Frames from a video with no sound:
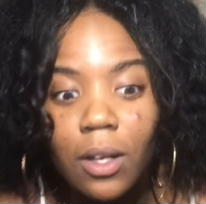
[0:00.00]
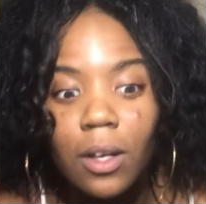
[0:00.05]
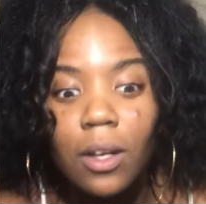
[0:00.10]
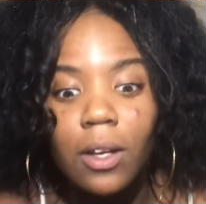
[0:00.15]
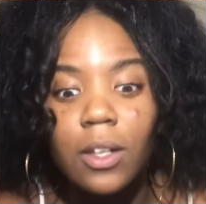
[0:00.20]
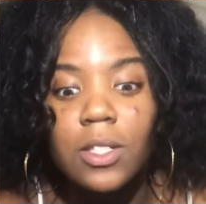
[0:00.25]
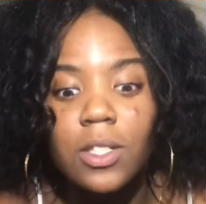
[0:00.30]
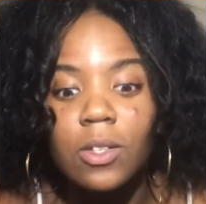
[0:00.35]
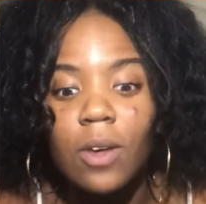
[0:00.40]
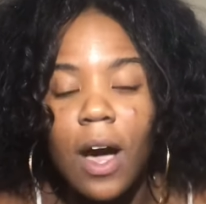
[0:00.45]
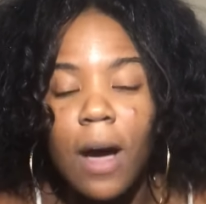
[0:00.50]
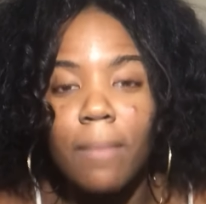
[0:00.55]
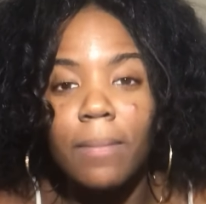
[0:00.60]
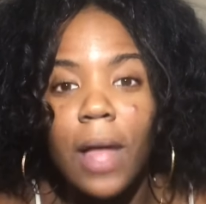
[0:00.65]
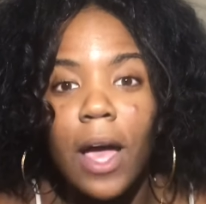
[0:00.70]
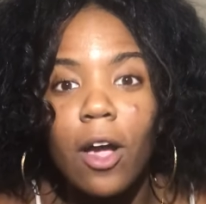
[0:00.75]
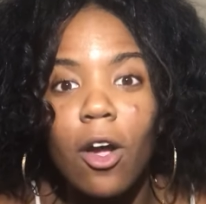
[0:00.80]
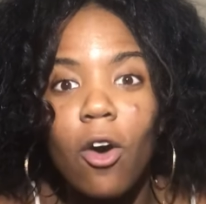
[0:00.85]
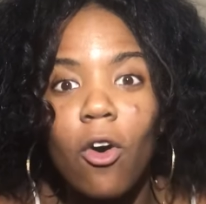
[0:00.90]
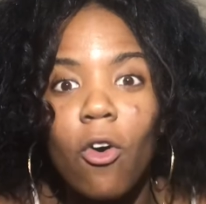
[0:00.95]
So I'm
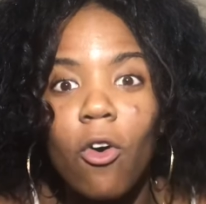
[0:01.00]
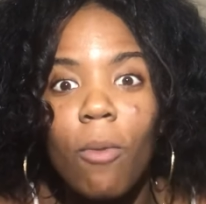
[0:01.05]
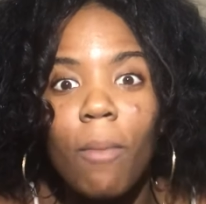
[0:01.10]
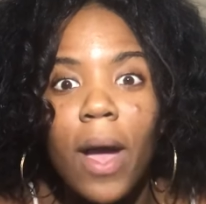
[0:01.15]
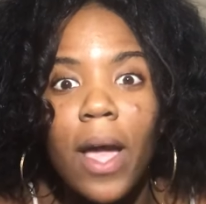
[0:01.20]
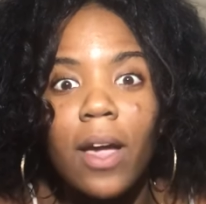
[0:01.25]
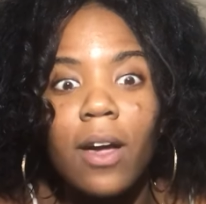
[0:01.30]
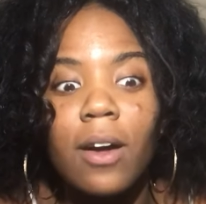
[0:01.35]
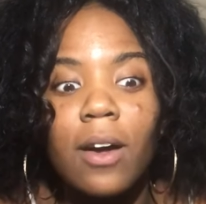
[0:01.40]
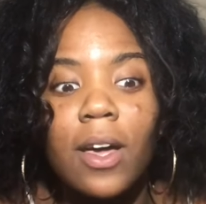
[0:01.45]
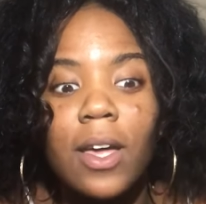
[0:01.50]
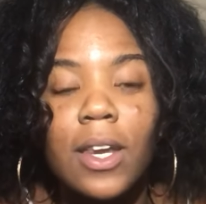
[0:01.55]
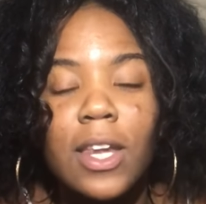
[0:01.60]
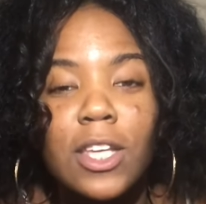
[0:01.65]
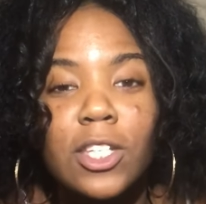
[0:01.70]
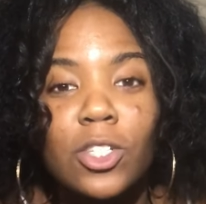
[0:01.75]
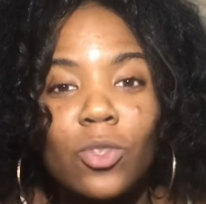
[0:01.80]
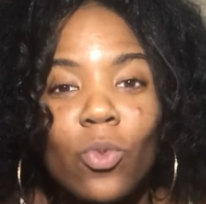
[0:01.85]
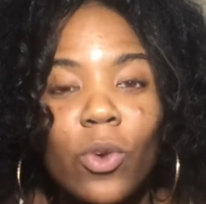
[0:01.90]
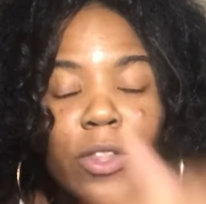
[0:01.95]
like, oh my
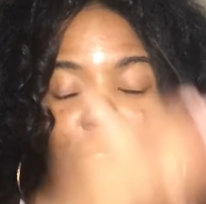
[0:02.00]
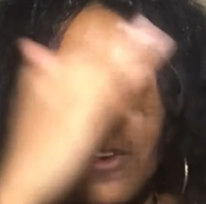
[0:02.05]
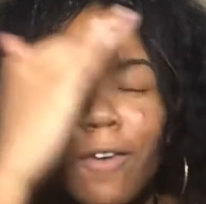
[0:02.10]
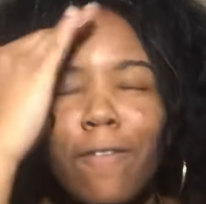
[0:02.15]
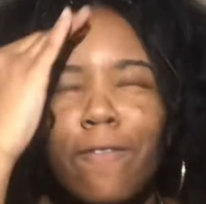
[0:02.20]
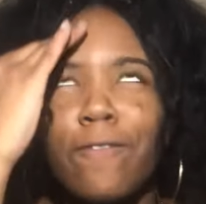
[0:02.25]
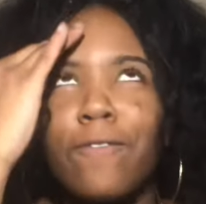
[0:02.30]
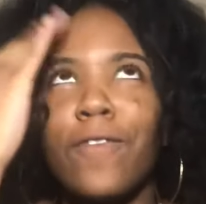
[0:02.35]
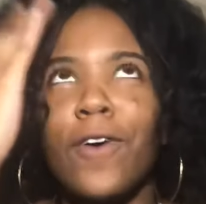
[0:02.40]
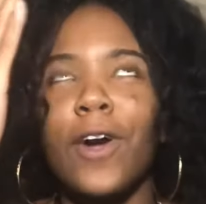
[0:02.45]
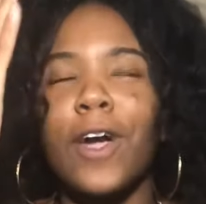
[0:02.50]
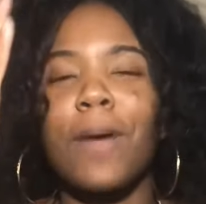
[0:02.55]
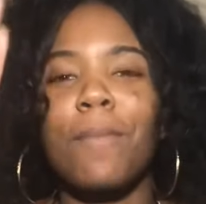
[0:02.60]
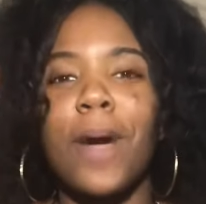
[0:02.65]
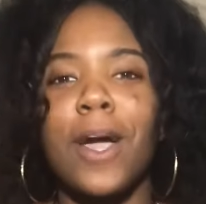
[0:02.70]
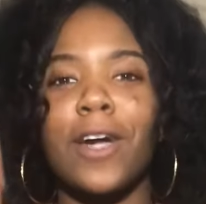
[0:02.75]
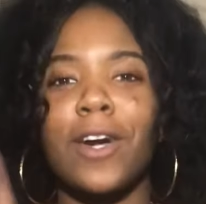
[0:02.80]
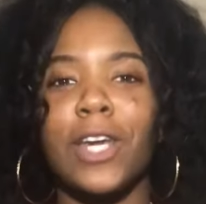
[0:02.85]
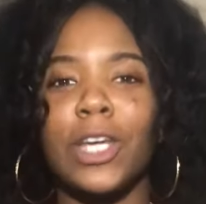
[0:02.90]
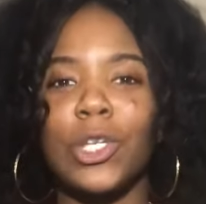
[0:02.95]
goodness, what the fuck am
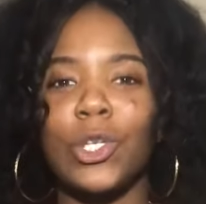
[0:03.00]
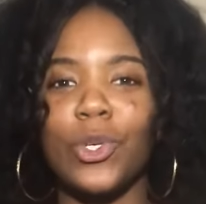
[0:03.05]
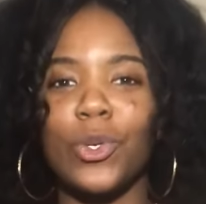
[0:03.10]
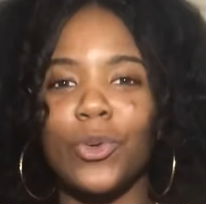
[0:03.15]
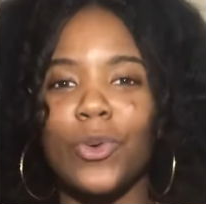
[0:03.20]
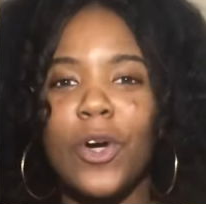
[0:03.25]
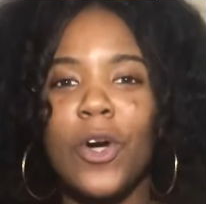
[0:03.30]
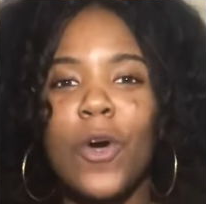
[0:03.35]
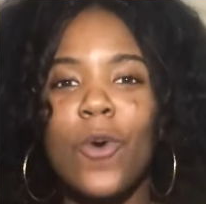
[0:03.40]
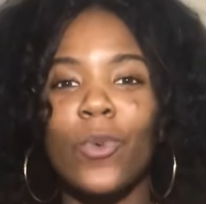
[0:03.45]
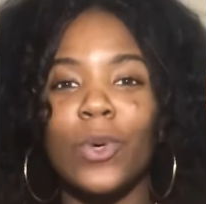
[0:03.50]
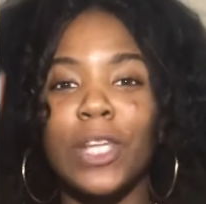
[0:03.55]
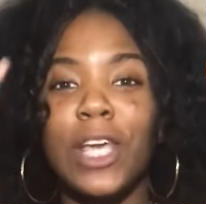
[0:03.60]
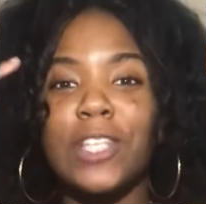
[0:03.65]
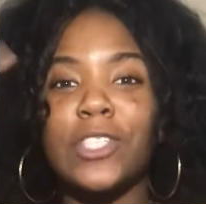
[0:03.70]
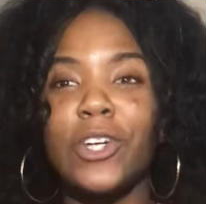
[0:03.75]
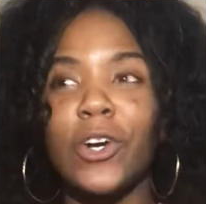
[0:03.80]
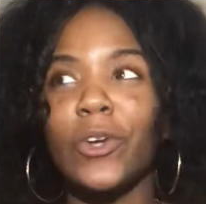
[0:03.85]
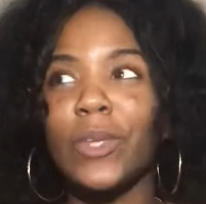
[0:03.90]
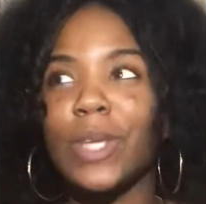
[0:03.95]
I gonna do when they
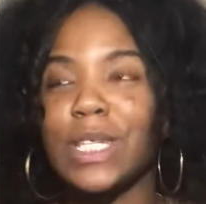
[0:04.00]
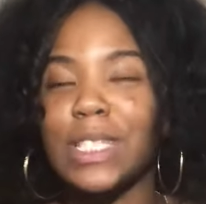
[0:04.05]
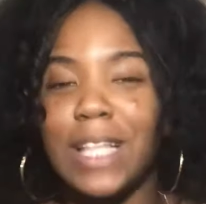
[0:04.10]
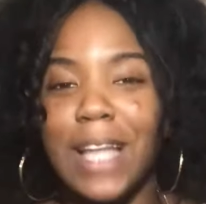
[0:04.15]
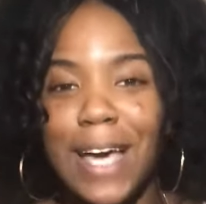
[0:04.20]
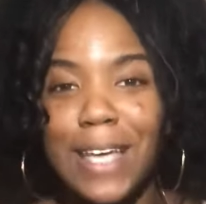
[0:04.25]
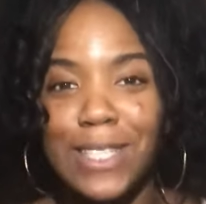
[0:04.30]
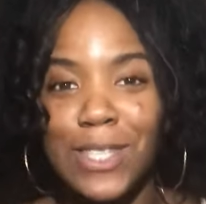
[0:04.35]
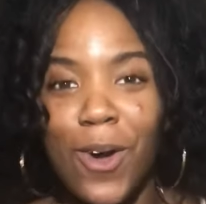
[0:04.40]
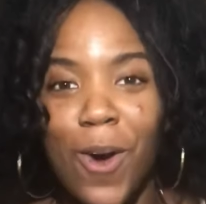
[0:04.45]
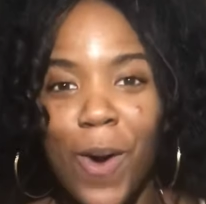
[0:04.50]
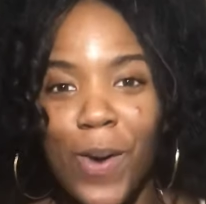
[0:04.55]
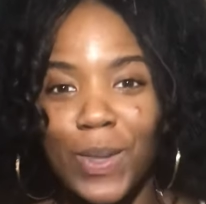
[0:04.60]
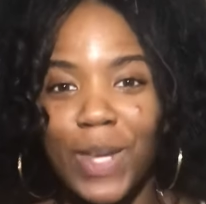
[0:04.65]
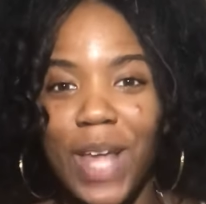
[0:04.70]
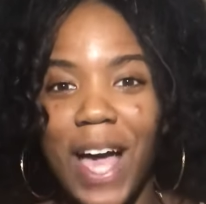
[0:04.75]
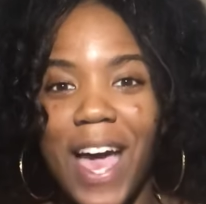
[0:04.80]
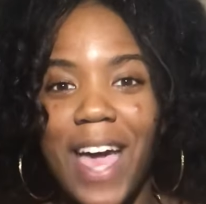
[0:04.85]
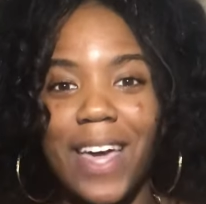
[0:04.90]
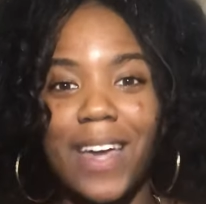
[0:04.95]
turn these lights on?
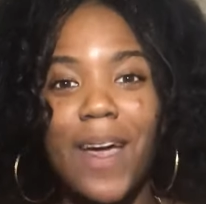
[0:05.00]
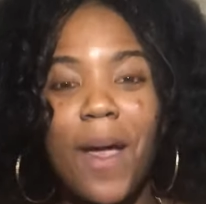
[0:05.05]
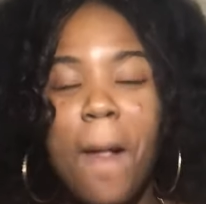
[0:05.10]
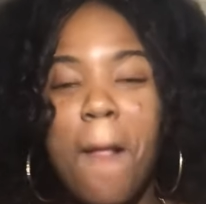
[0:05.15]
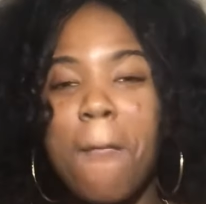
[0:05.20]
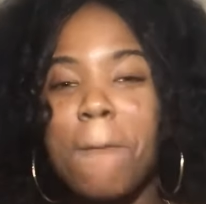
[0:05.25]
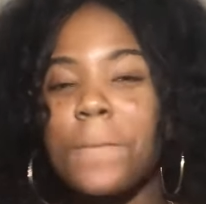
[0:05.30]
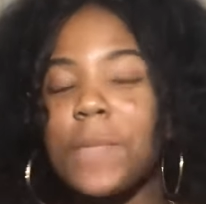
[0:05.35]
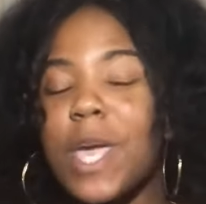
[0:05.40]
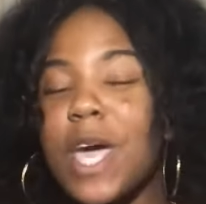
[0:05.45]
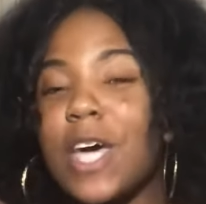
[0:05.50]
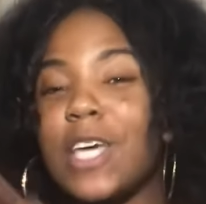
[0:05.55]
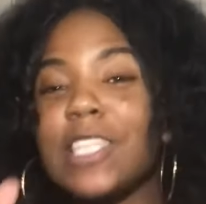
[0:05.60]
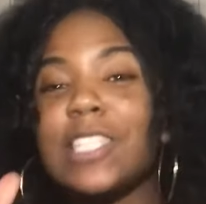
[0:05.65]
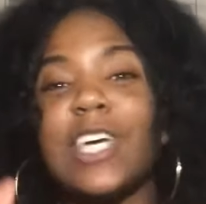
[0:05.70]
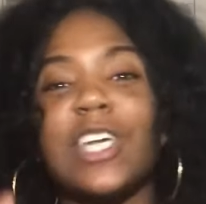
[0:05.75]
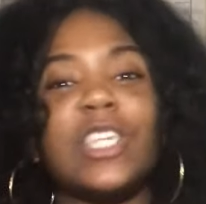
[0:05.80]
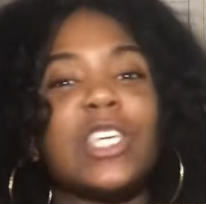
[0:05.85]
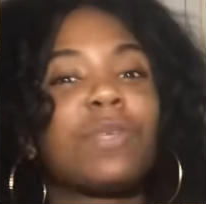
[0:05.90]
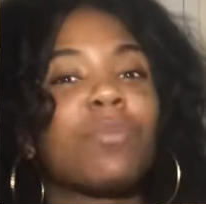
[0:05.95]
Like, so
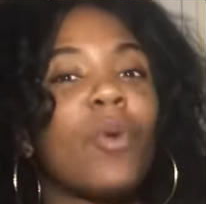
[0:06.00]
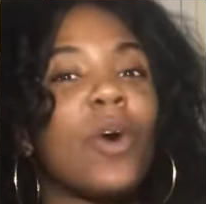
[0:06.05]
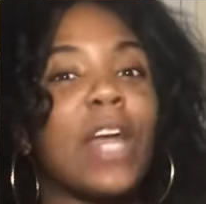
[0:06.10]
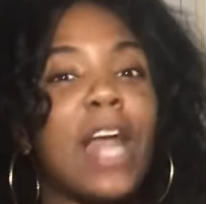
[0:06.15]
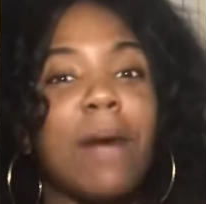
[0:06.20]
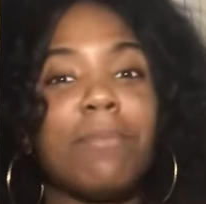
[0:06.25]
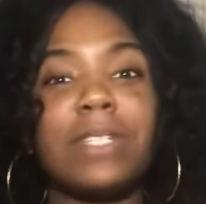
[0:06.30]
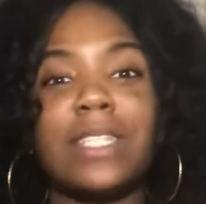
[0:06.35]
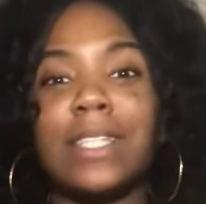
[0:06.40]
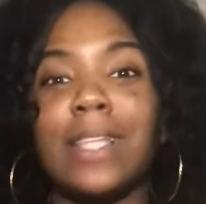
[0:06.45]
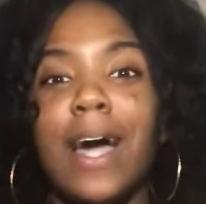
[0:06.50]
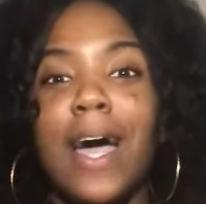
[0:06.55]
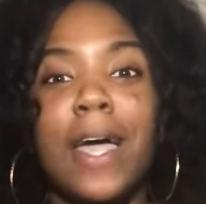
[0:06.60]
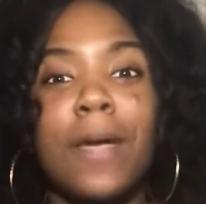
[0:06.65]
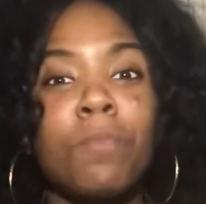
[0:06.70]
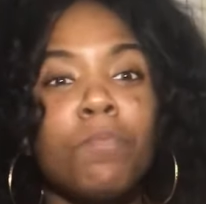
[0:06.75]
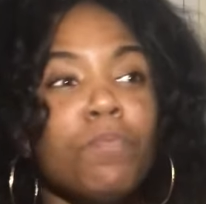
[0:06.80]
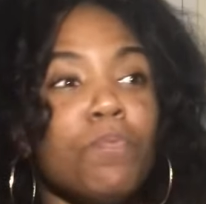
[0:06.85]
at this point, I'm just like,